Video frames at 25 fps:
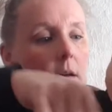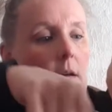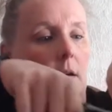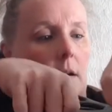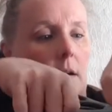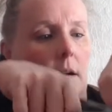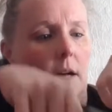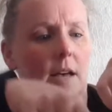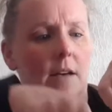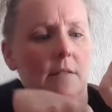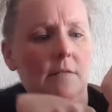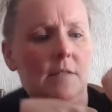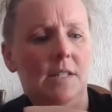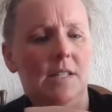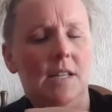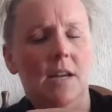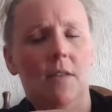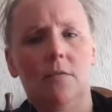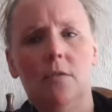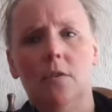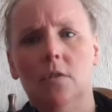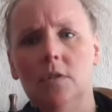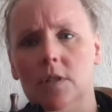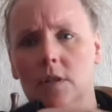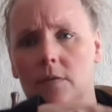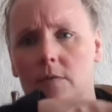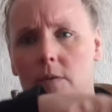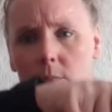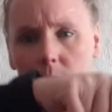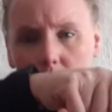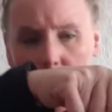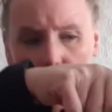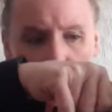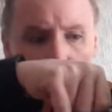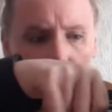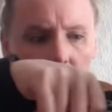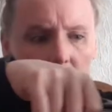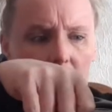I have several different
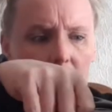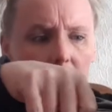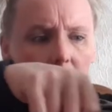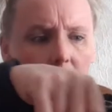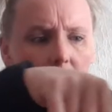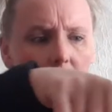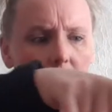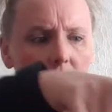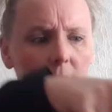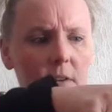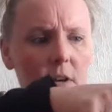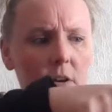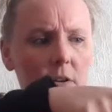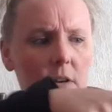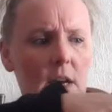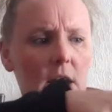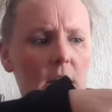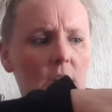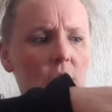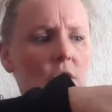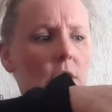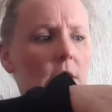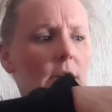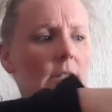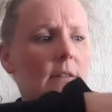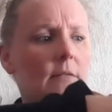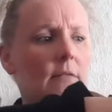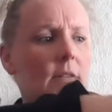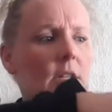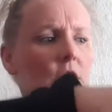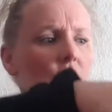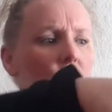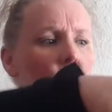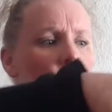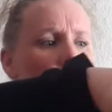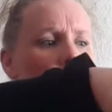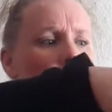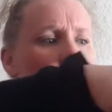movie variations of it
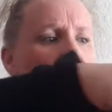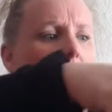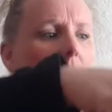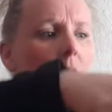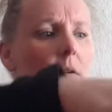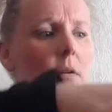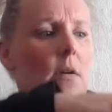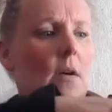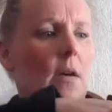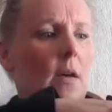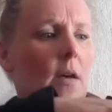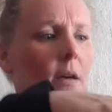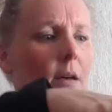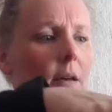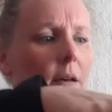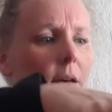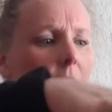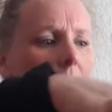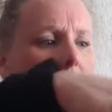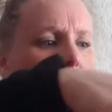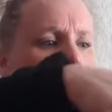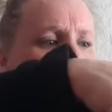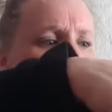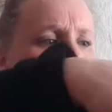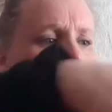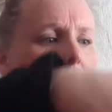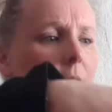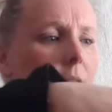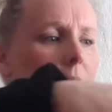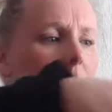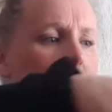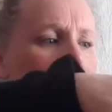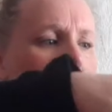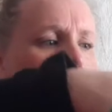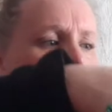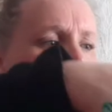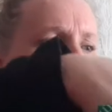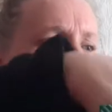too, and
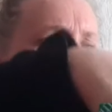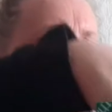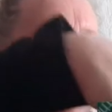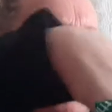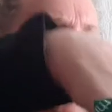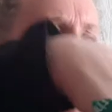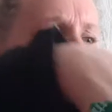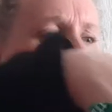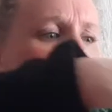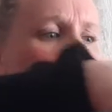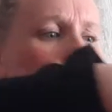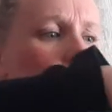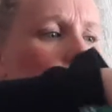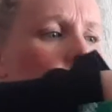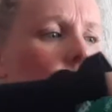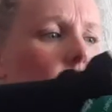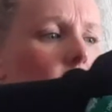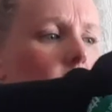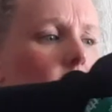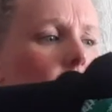it's amazing